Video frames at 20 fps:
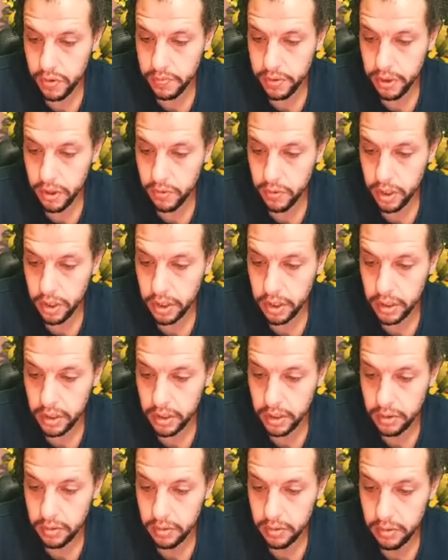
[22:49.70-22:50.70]
three pretty
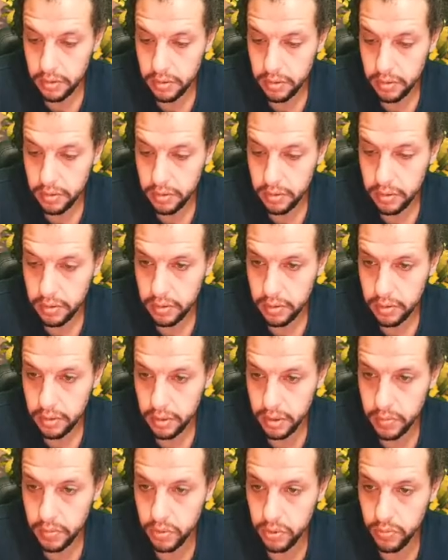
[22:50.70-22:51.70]
quickly.
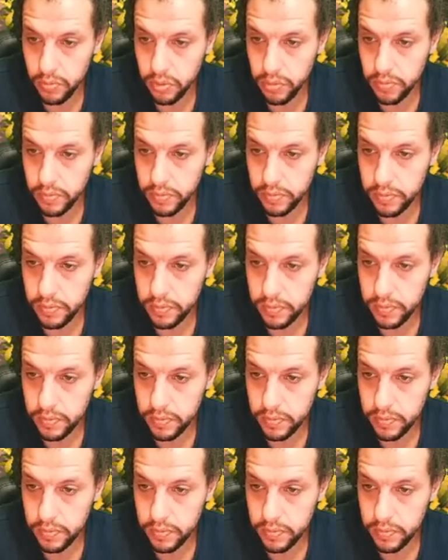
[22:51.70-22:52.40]
Let's boom boom.